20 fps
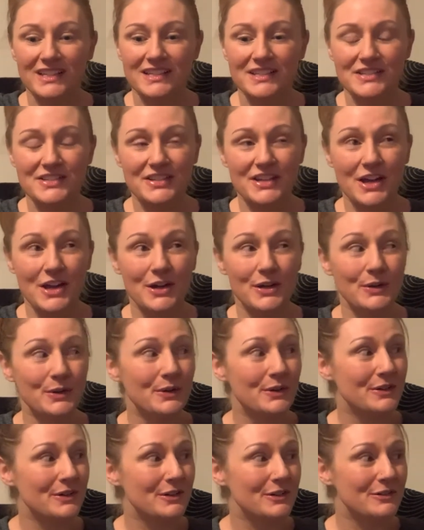So
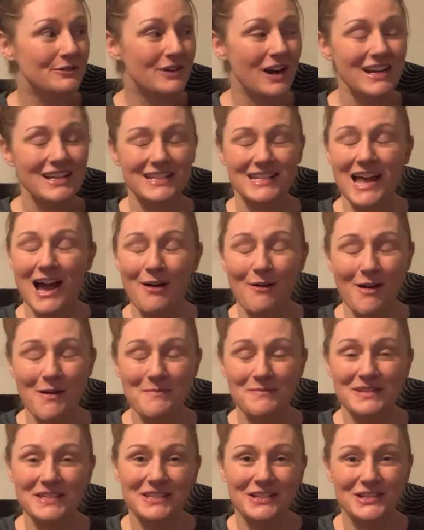right now
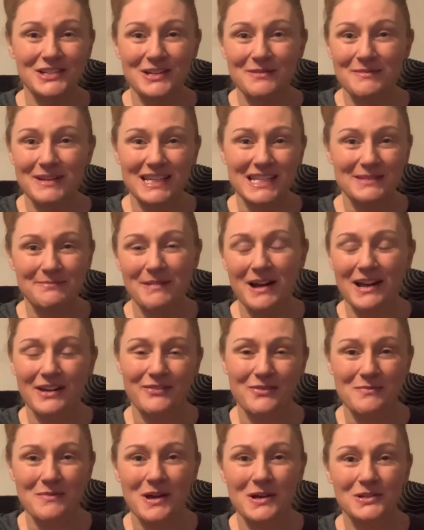I'm such a mixed bag of
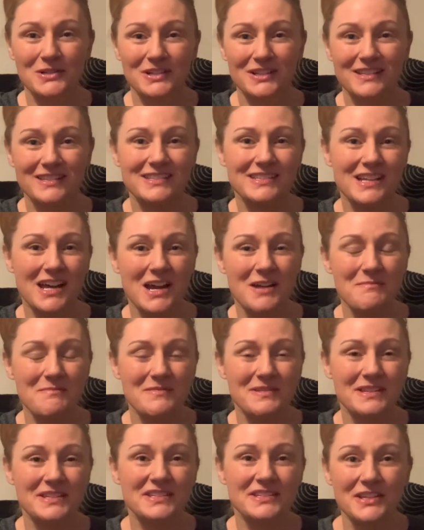emotions.
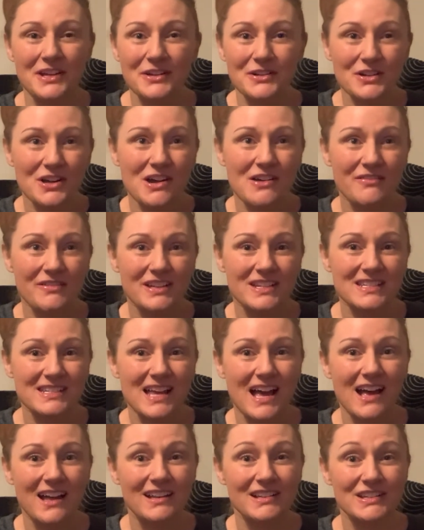I'm so nervous
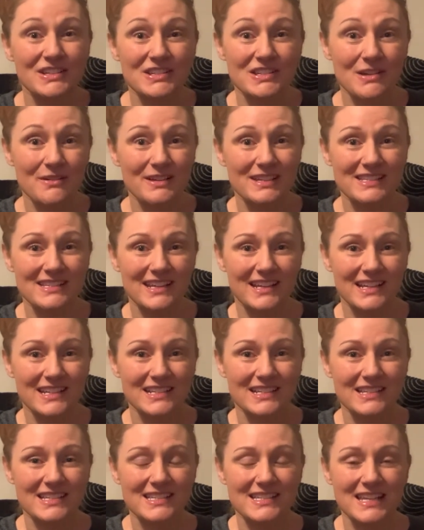and so excited
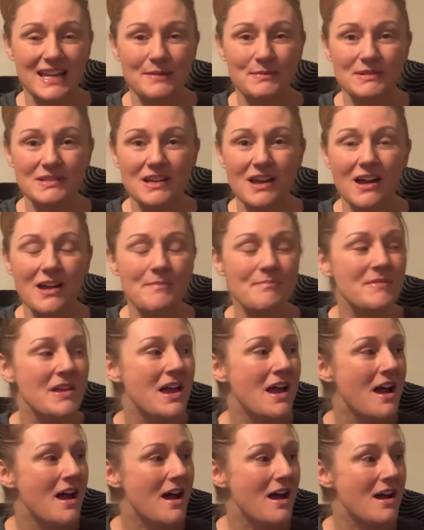at the same time.
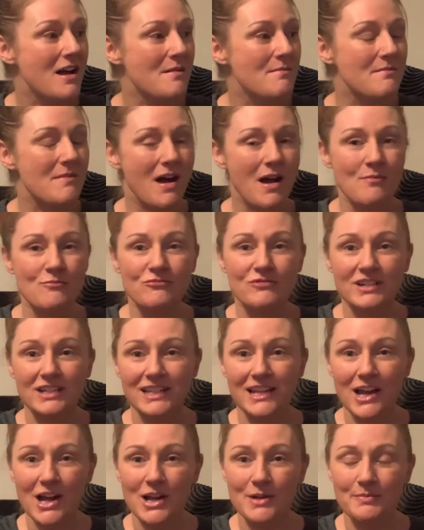I'm
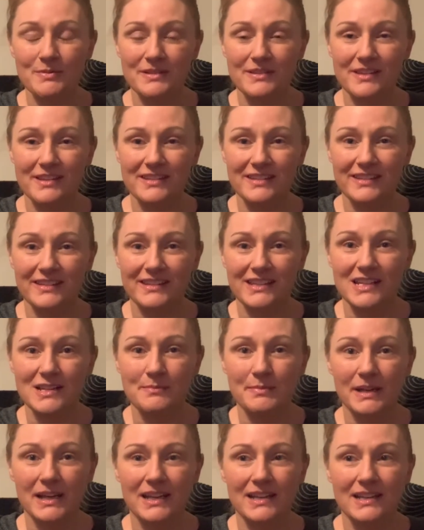really hoping that this is going to
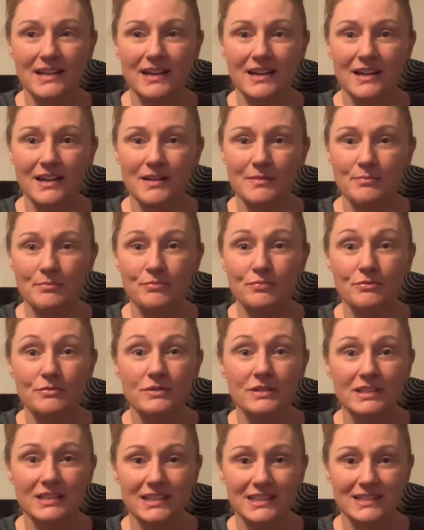be a
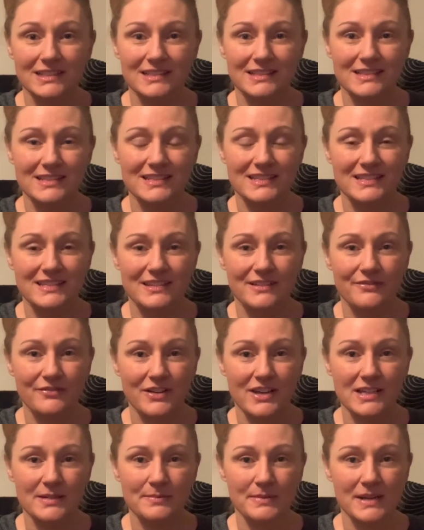brilliant
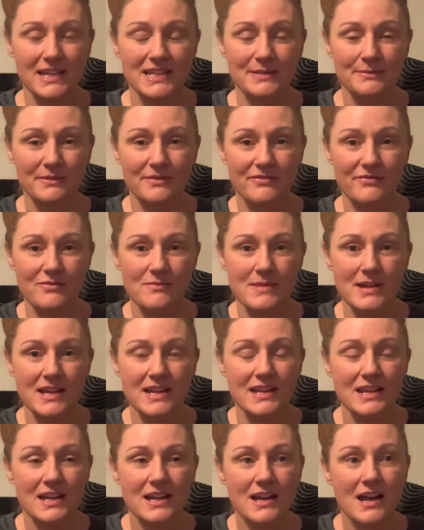first placement for
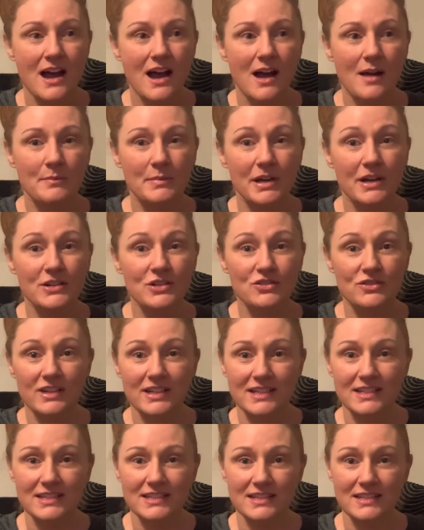me. I'm going straight
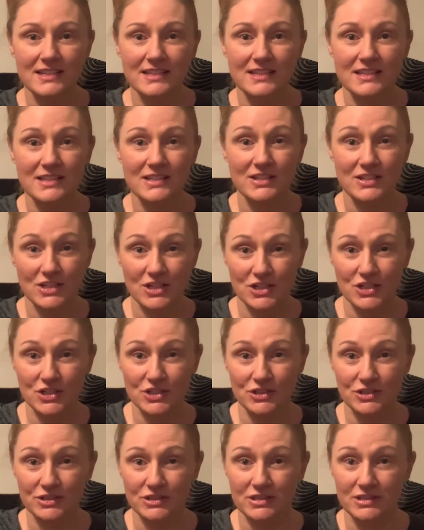into
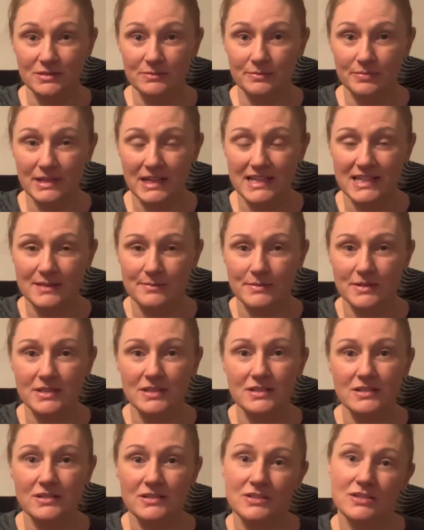surgical
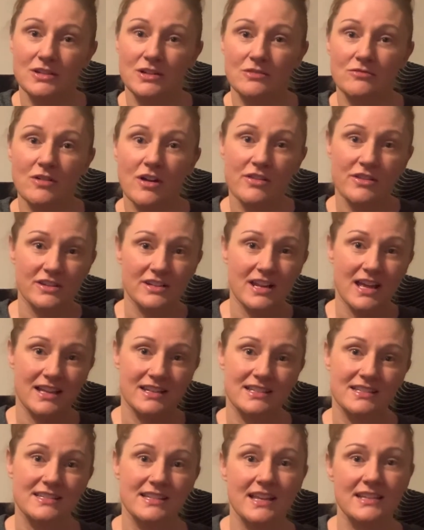placement, so rather than
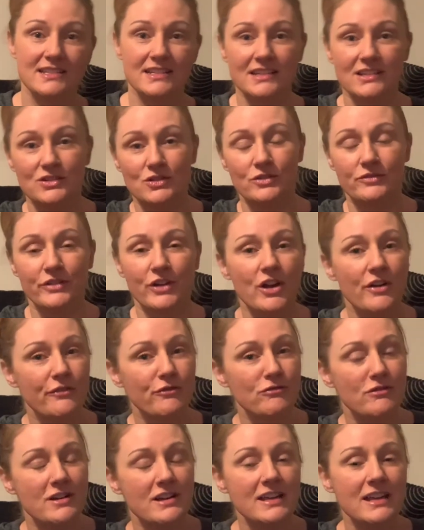anaesthetics or
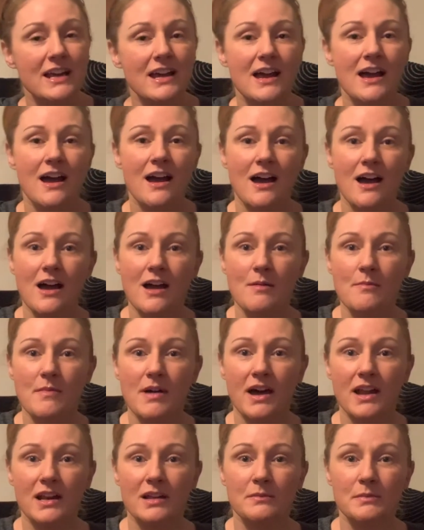recovery, and
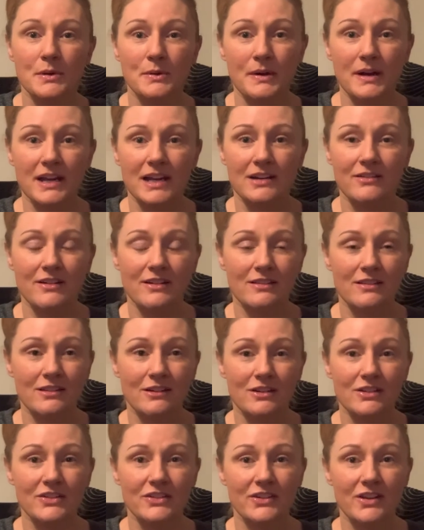I'm going to be working
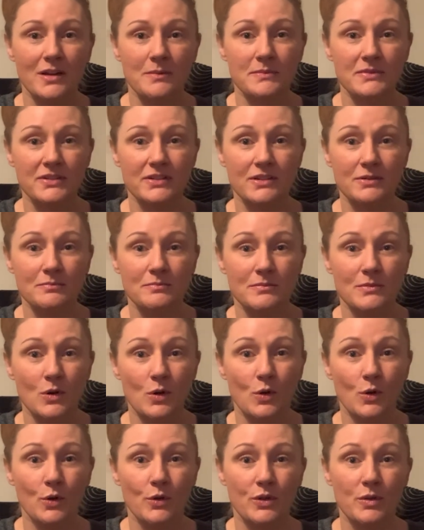alongside some
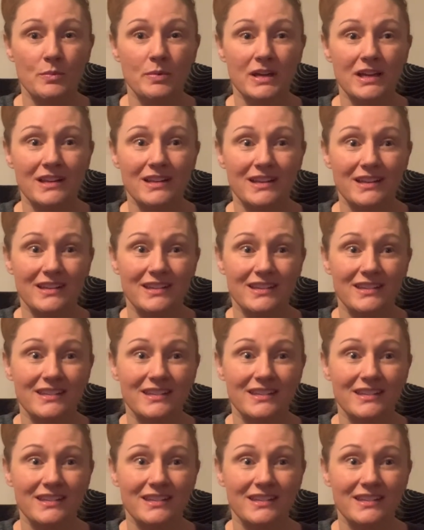orthopaedic